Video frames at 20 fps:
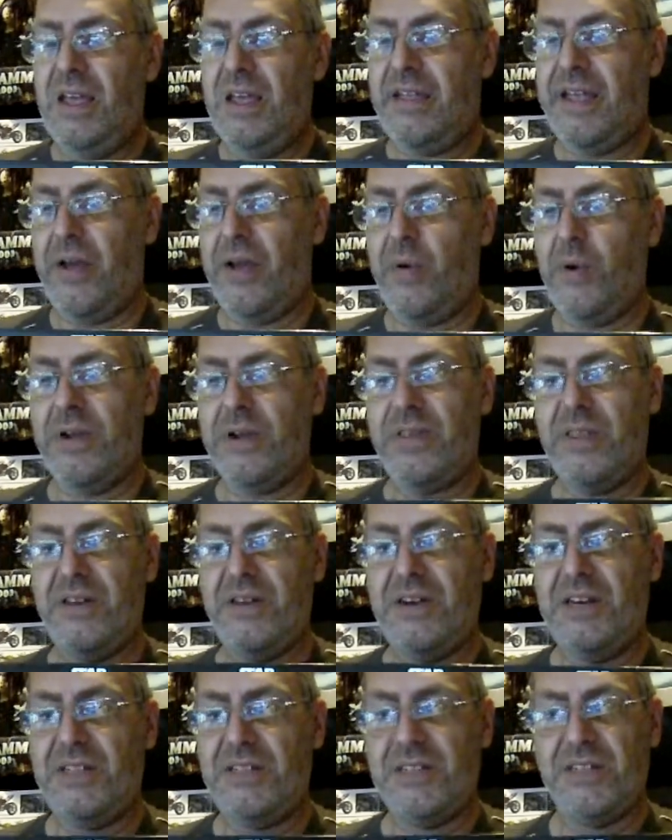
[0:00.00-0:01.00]
Now, one of the
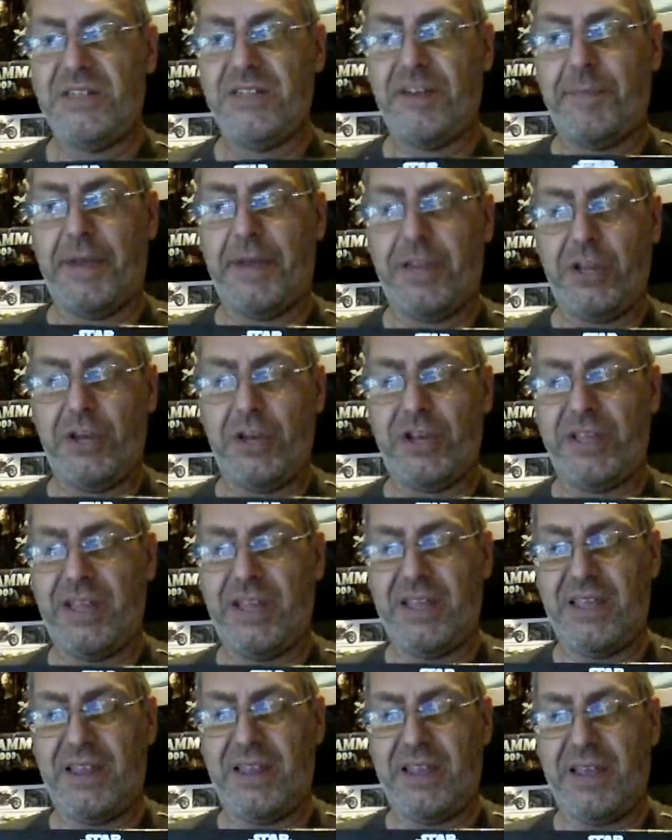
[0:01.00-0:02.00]
reasons I've been looking
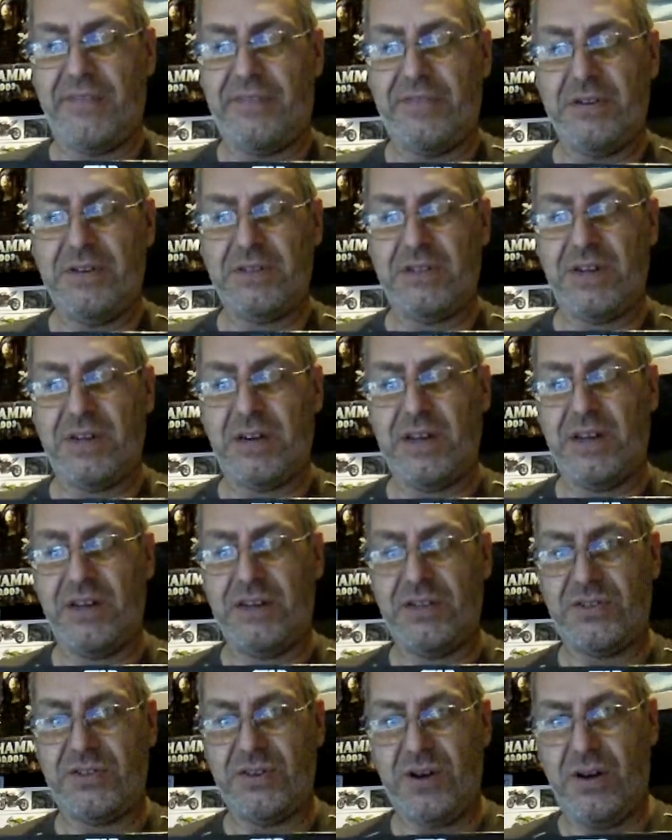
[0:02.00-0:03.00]
into the different
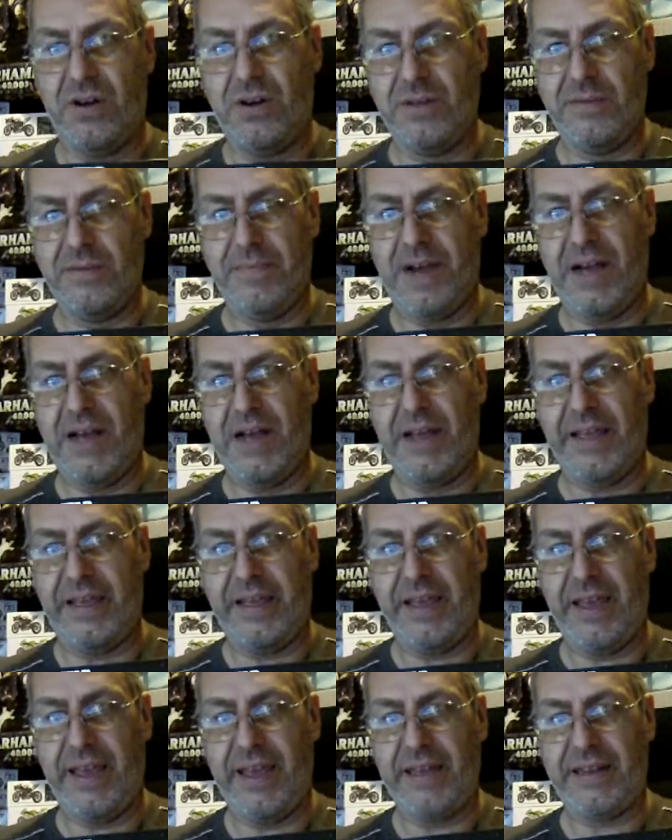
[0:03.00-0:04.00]
circuits on
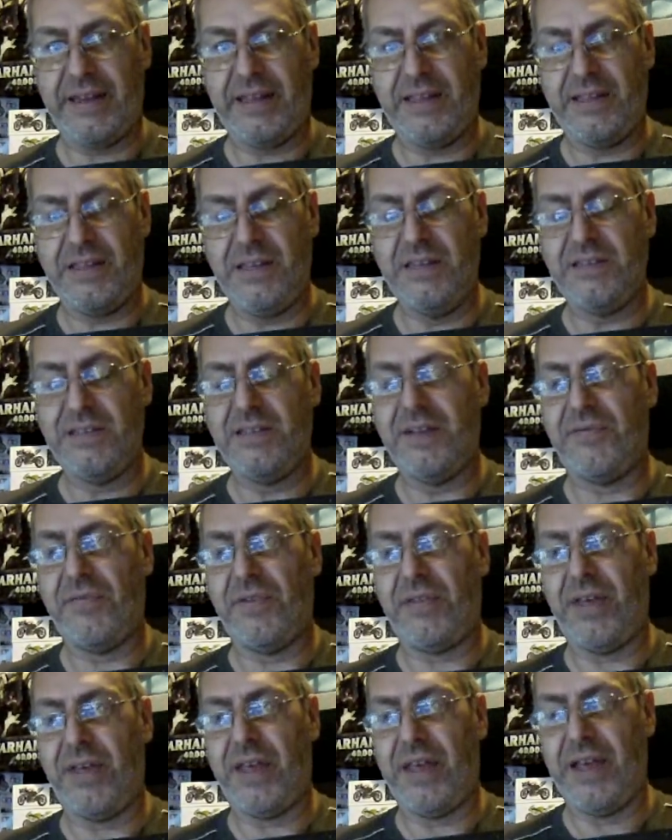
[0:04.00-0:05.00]
my LEDs and
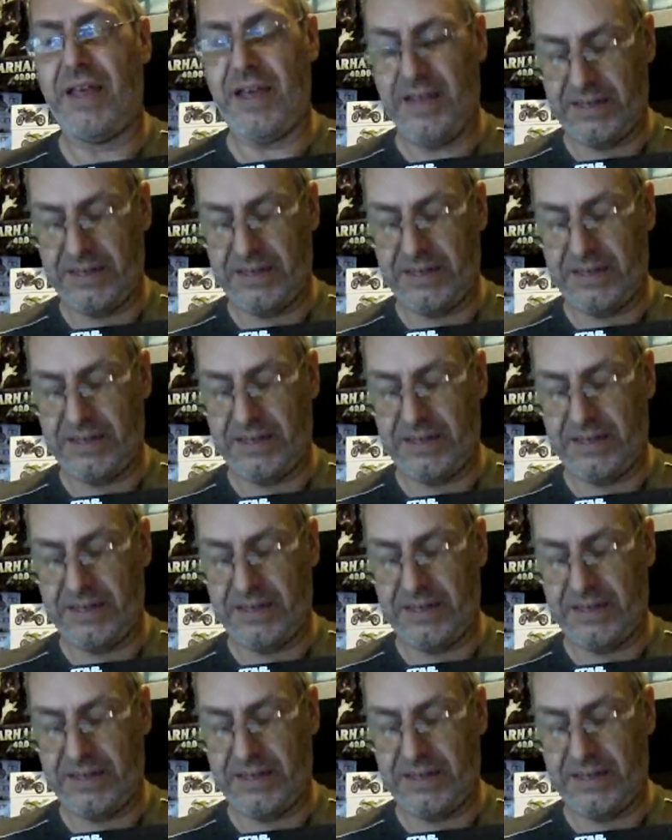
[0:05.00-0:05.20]
everything